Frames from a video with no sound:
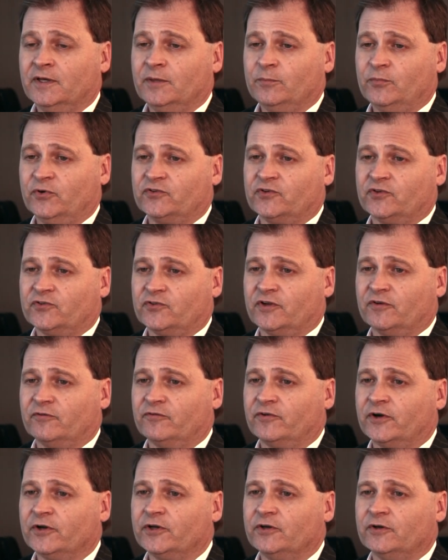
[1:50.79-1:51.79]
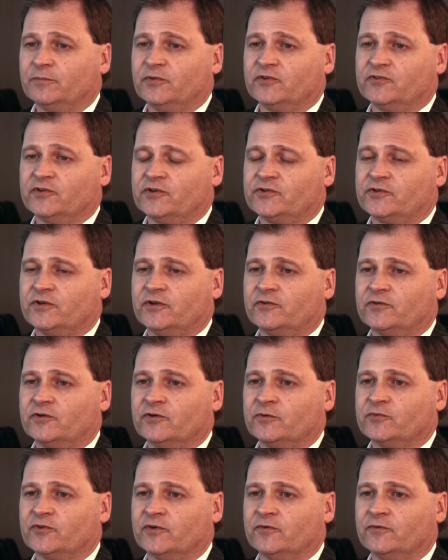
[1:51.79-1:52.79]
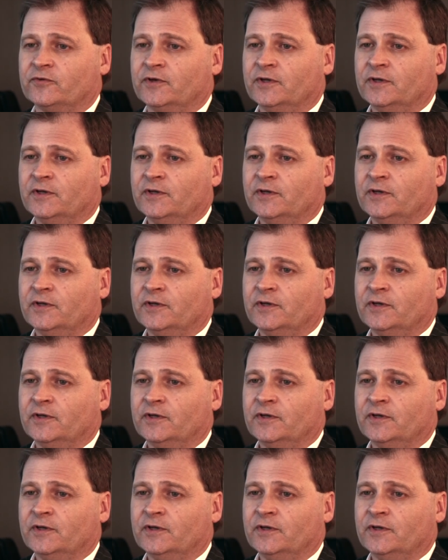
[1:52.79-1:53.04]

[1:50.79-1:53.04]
puts us in a very good position in terms of